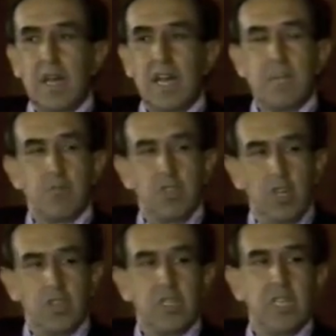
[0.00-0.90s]
I am
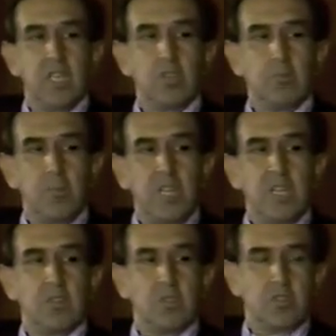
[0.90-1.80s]
not in
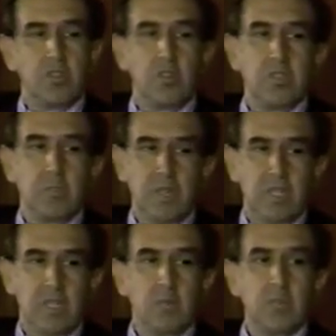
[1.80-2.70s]
complete control of the
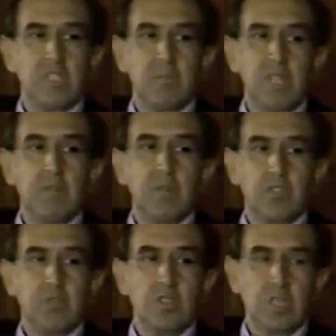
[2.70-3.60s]
building, which I believe I
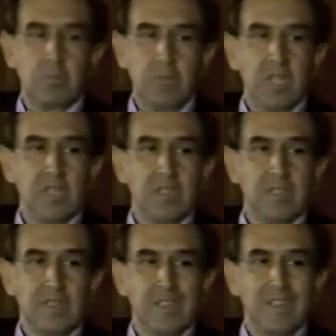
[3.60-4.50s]
should not be.
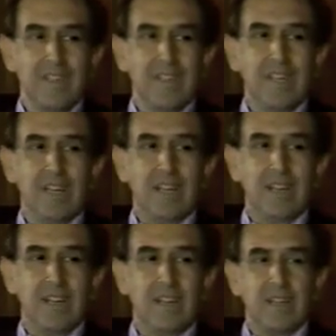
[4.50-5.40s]

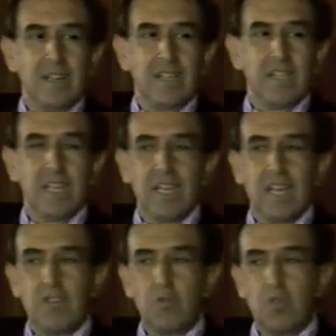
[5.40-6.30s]

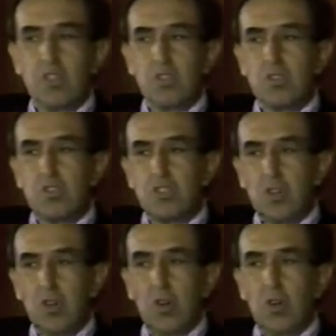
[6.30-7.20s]
I do not
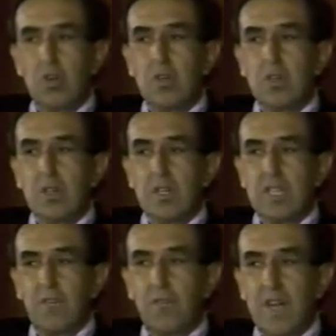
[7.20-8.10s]
control
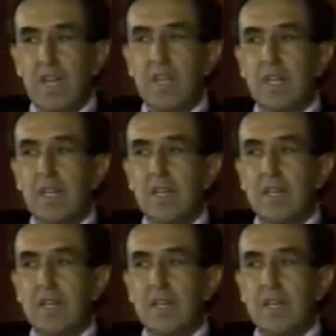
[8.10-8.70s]
the final